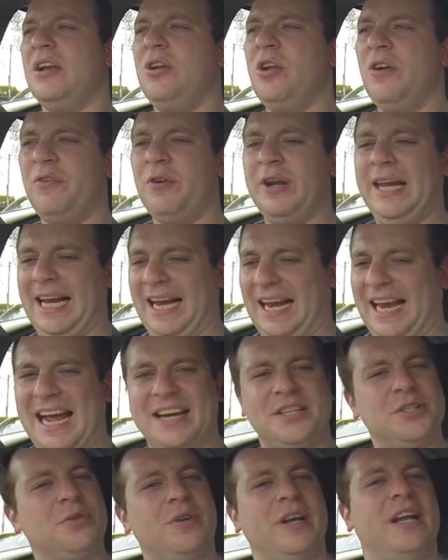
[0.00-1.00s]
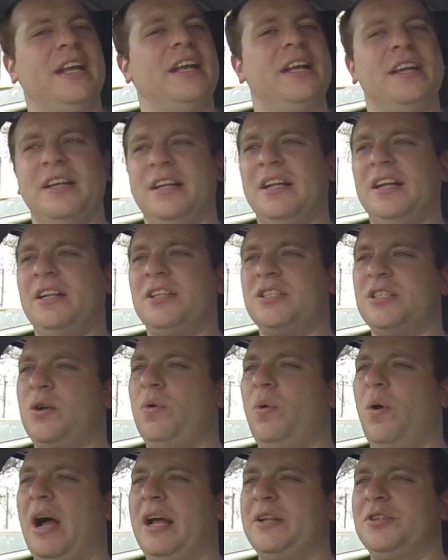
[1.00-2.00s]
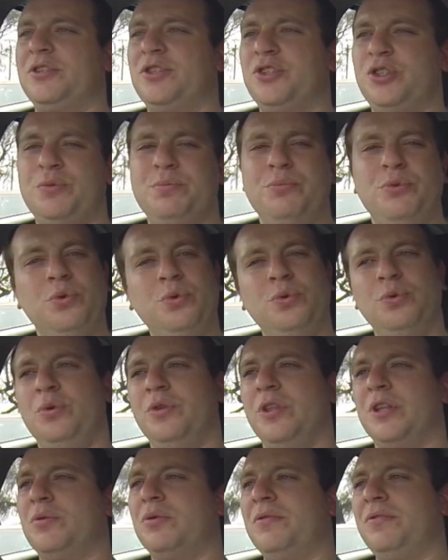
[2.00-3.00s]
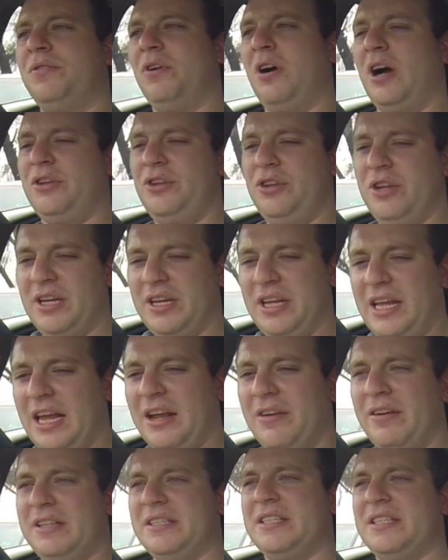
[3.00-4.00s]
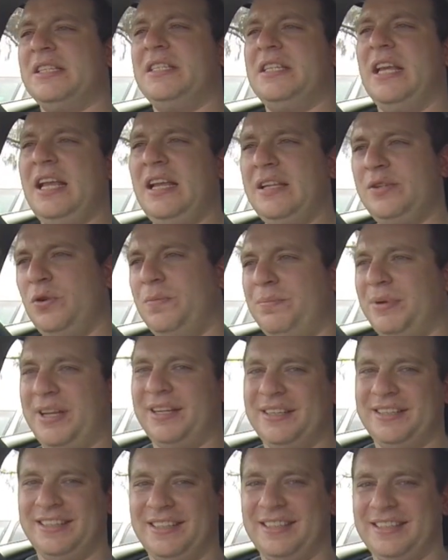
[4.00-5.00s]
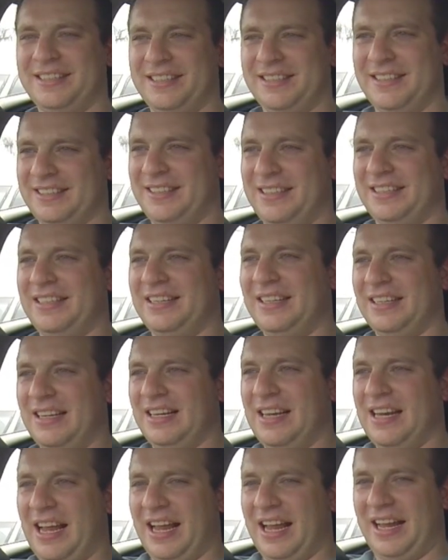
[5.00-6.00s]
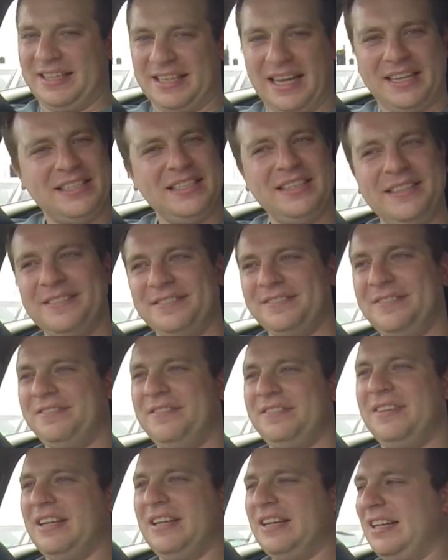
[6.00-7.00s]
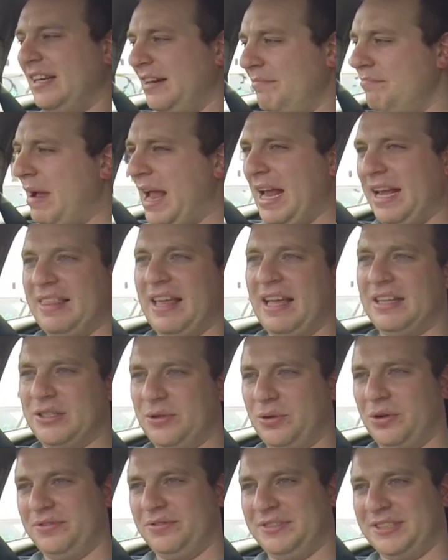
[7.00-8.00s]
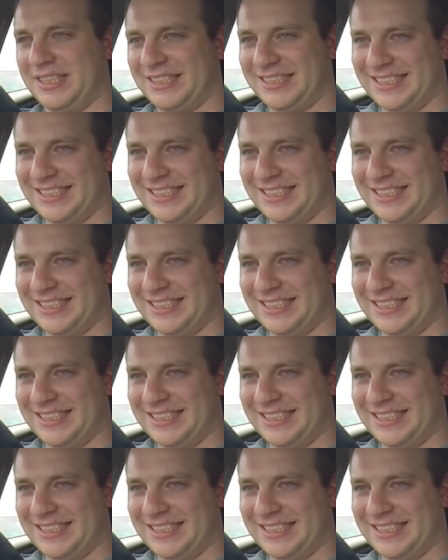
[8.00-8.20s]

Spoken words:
Not very clattery. It's quite smooth and refined. You can hear it's a diesel, but it doesn't make that sort of